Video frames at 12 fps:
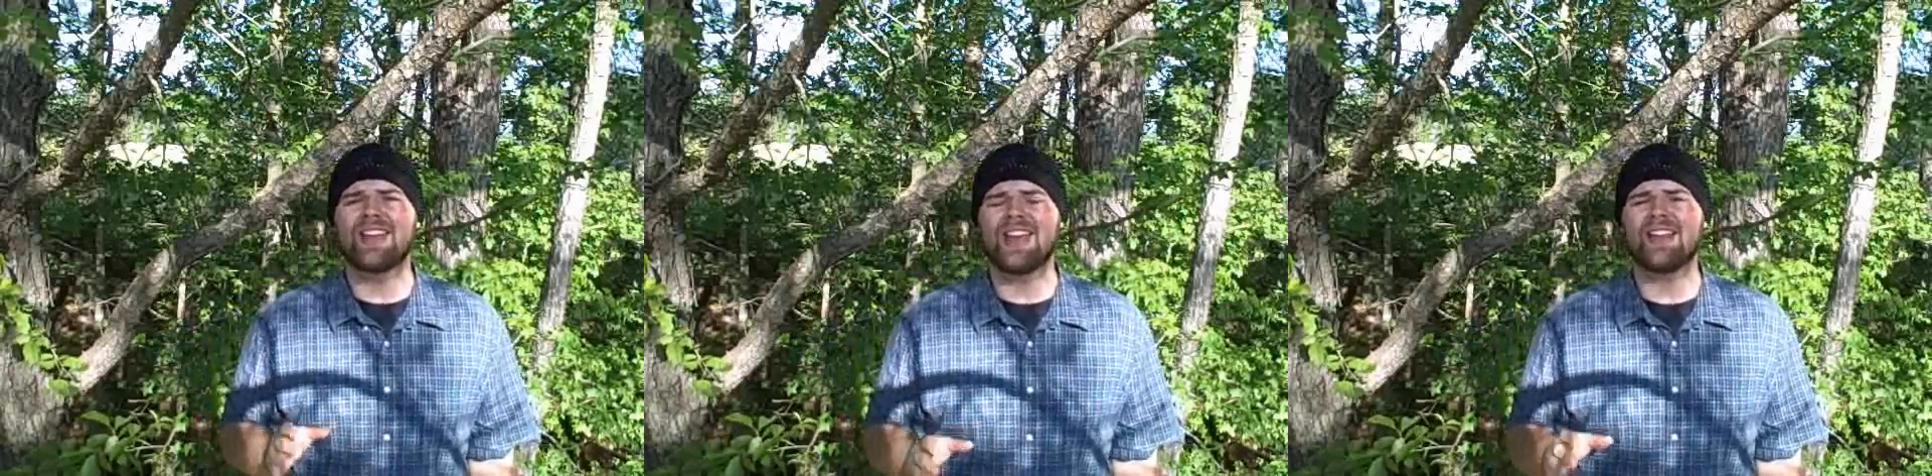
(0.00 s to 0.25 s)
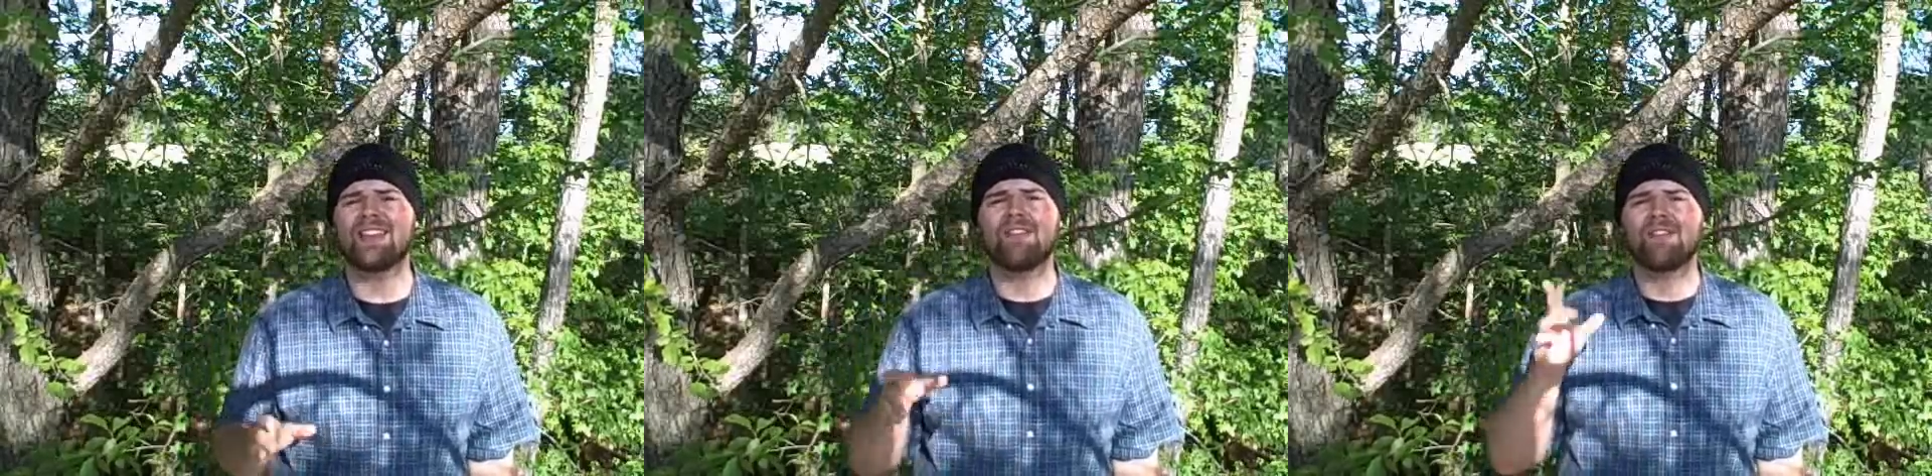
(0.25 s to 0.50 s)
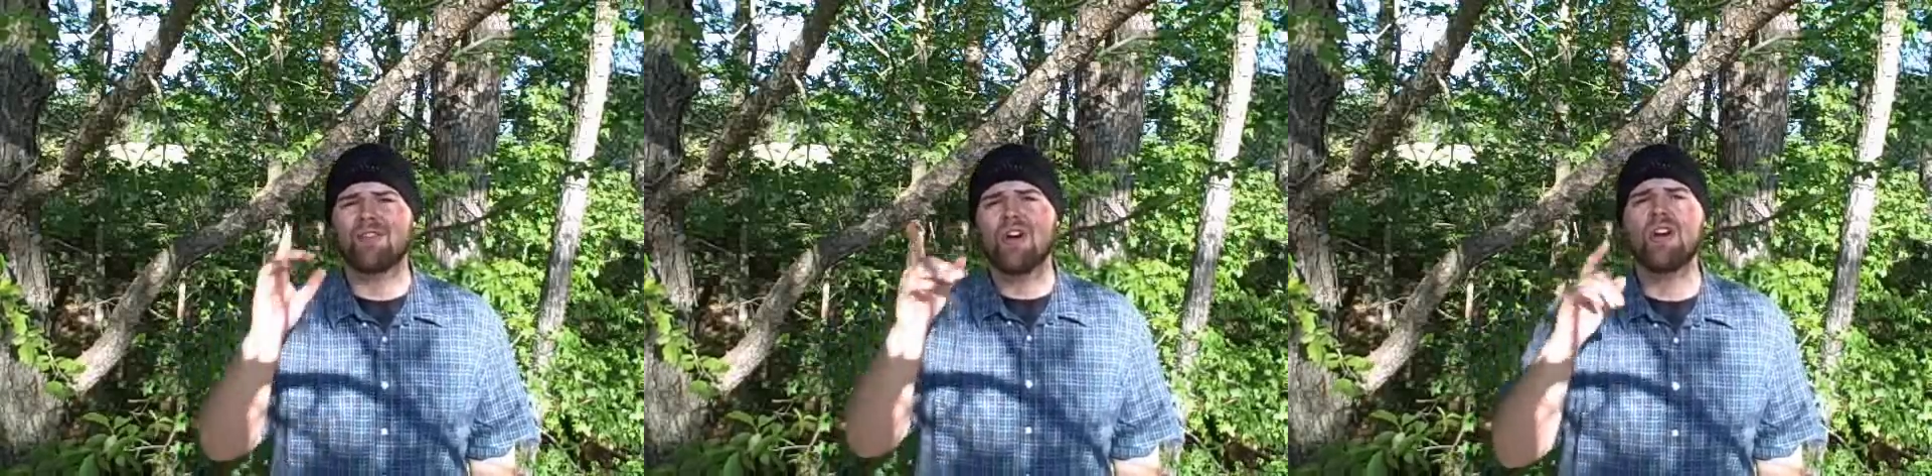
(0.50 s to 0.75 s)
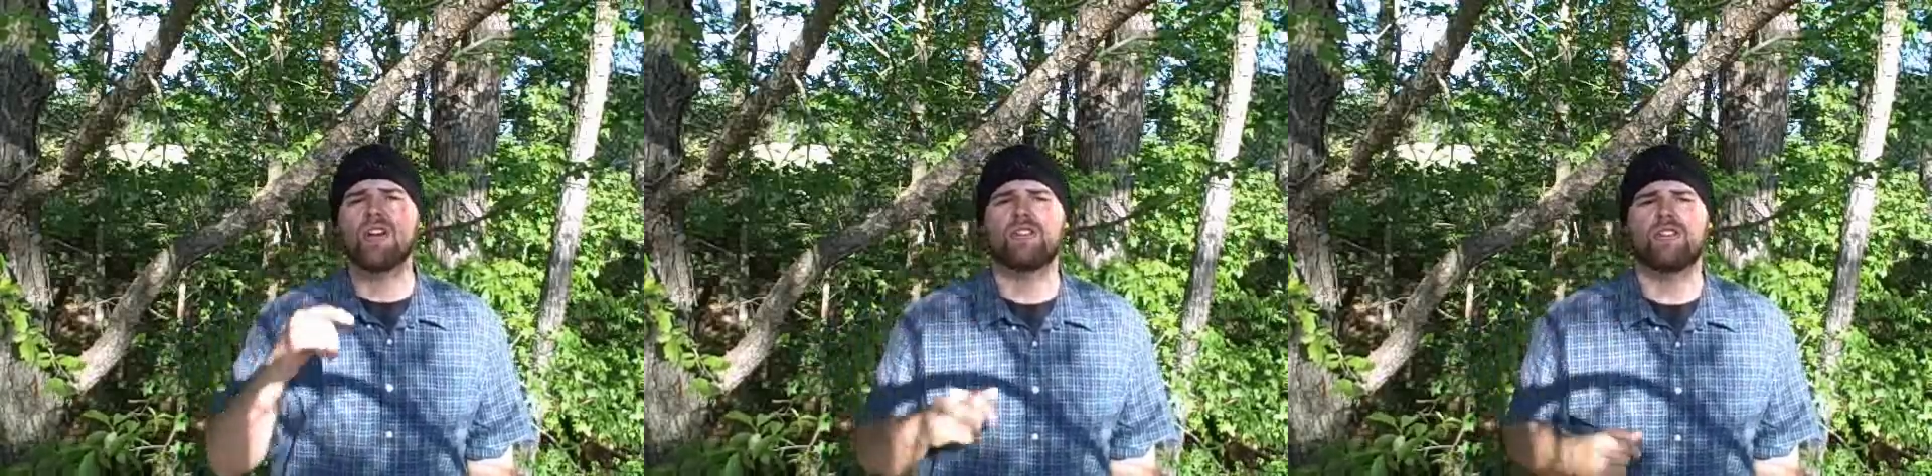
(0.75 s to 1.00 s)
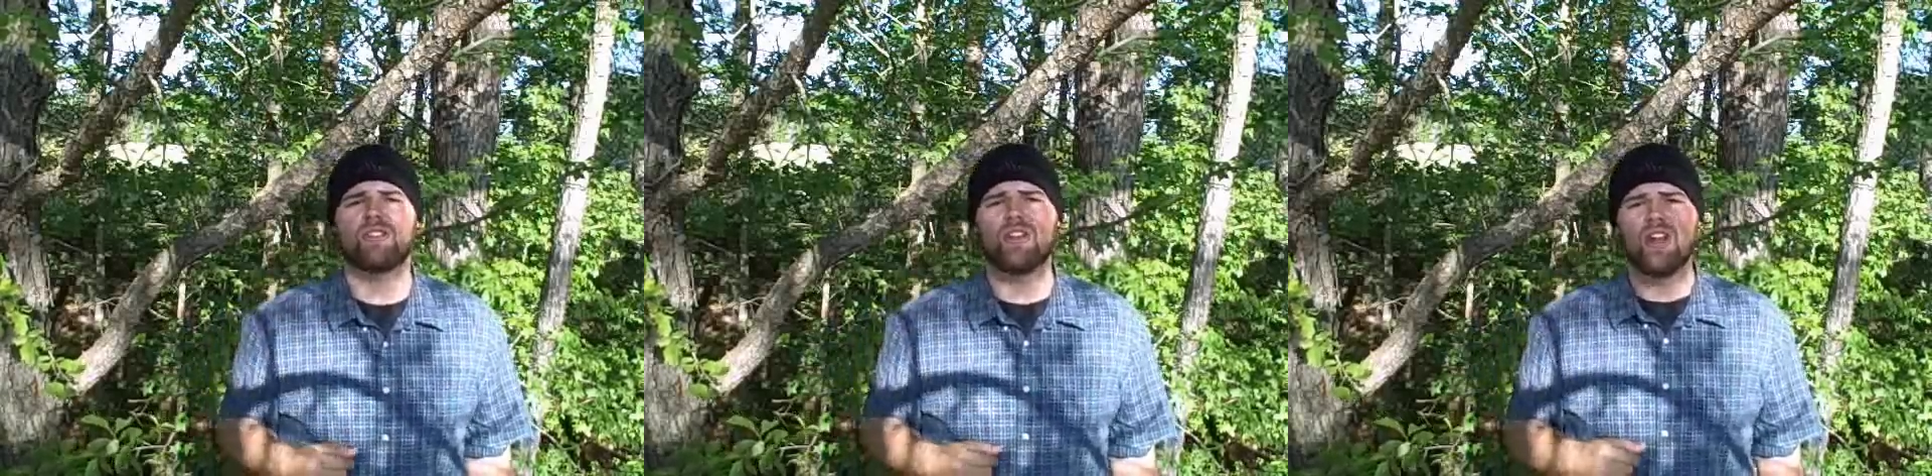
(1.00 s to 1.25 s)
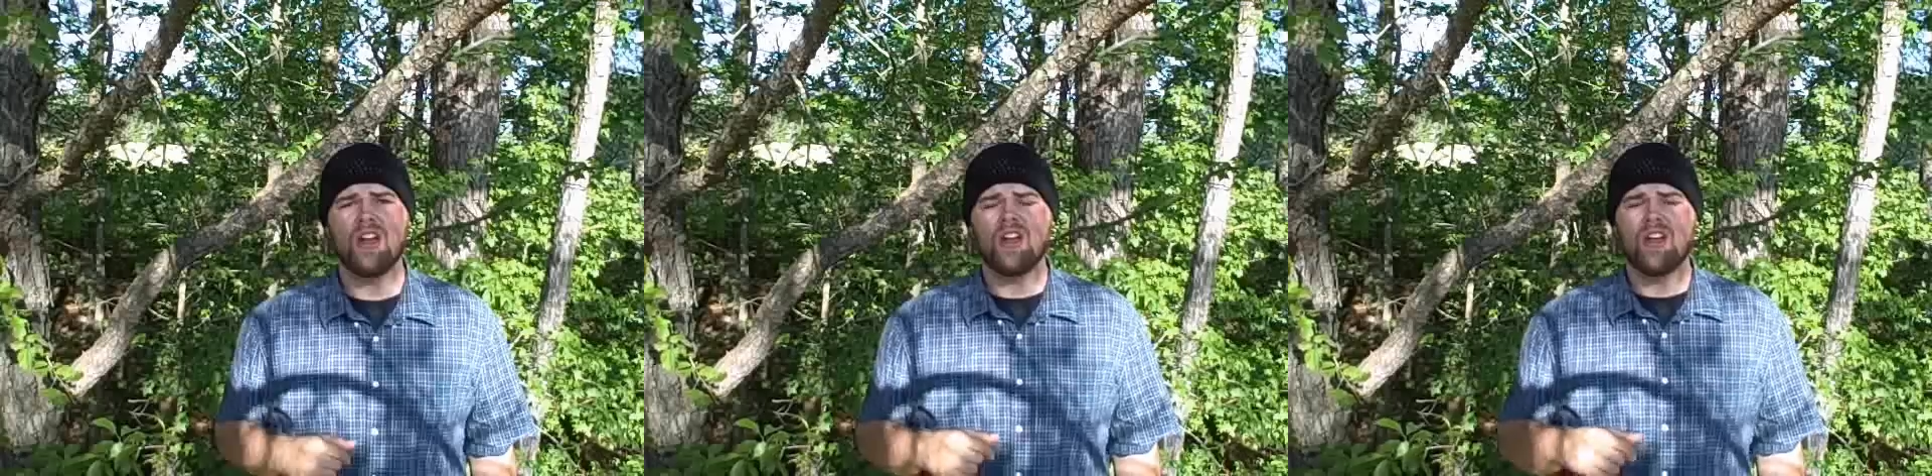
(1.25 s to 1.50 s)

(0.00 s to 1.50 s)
saying that first